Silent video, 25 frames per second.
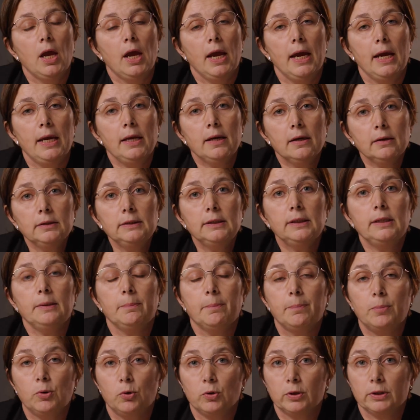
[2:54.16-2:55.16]
Another
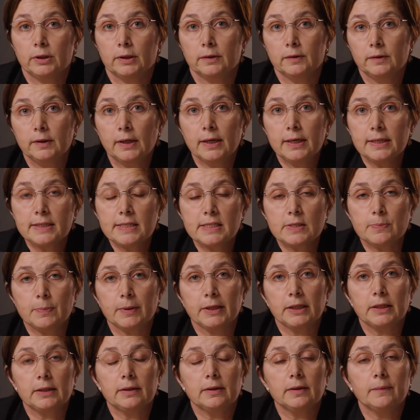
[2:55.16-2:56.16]
important
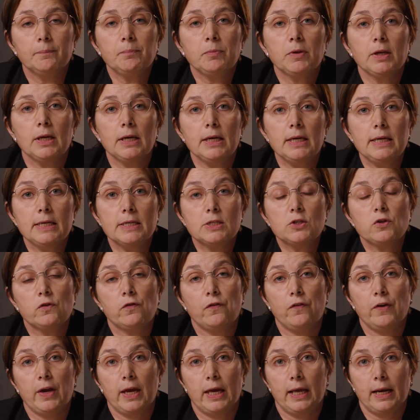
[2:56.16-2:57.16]
aspect is
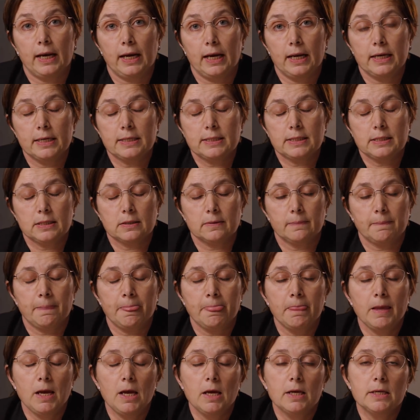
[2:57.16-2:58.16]
fairness.
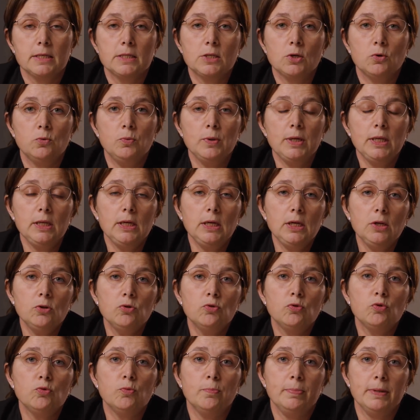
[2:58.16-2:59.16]
So we
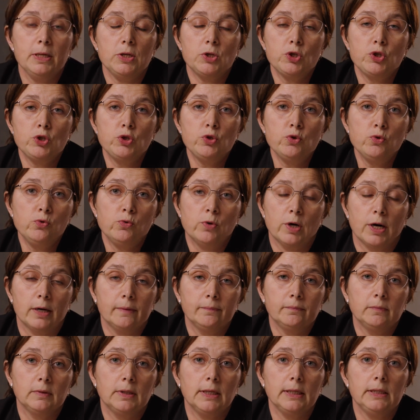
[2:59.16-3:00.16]
need to be sure
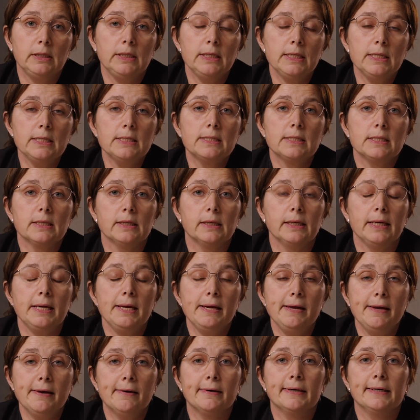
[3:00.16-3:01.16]
that these
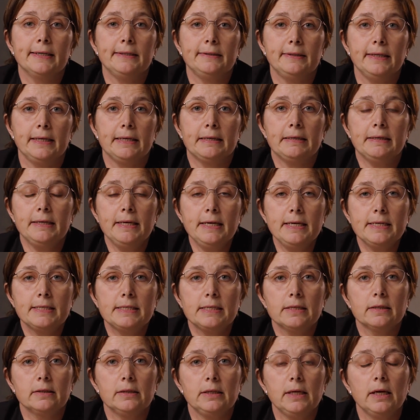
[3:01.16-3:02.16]
AI
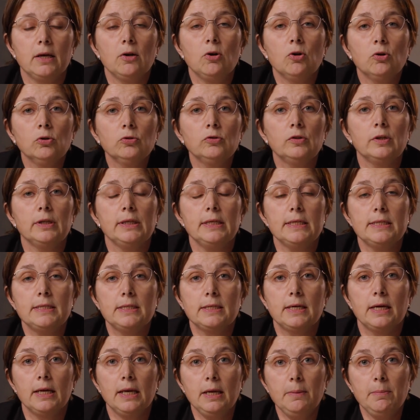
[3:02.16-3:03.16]
techniques, they're not
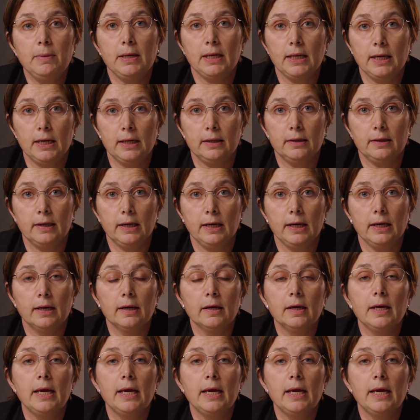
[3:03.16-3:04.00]
discriminating